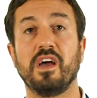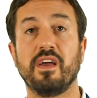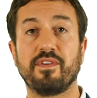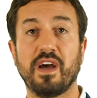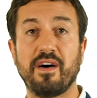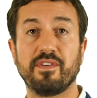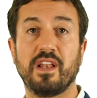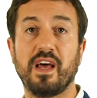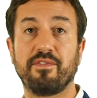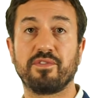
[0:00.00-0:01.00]
If you
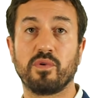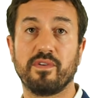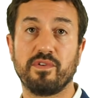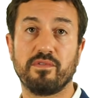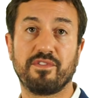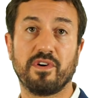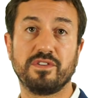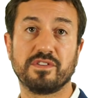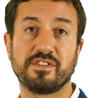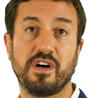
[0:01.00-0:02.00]
haven't left or if you
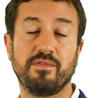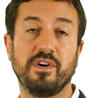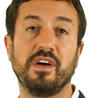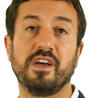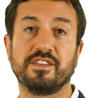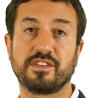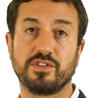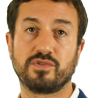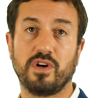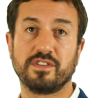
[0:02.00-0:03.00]
resigned yourself, it's
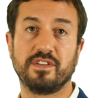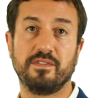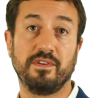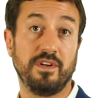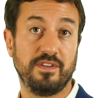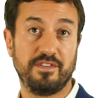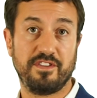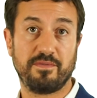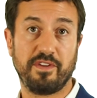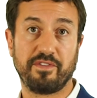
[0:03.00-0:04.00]
constructive
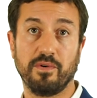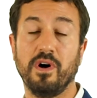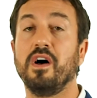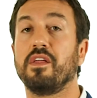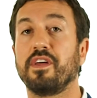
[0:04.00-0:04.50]
dismissal.